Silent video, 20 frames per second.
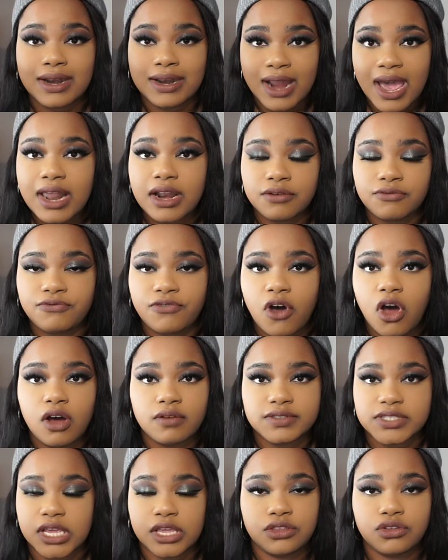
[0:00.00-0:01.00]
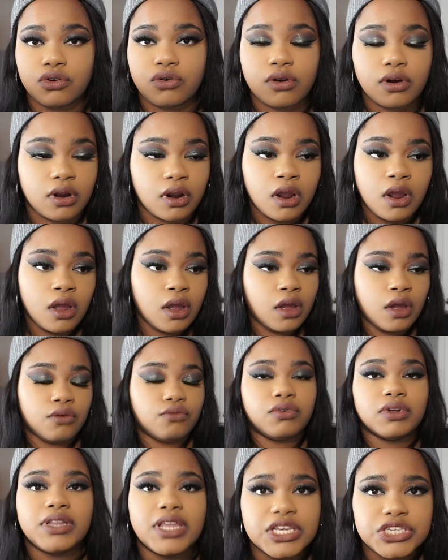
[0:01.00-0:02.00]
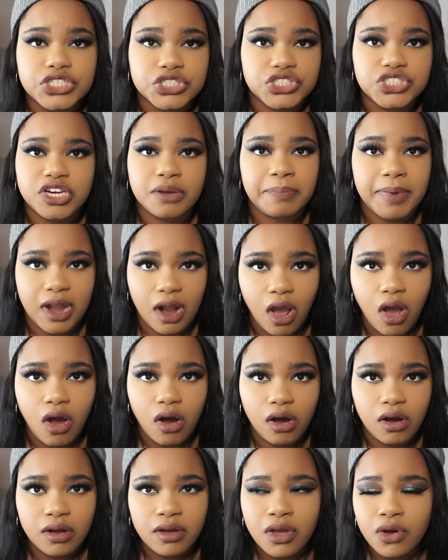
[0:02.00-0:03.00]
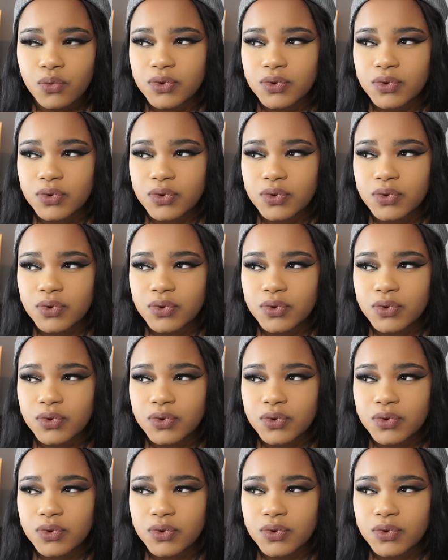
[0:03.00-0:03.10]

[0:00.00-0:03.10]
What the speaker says: not involved in your relationship at all,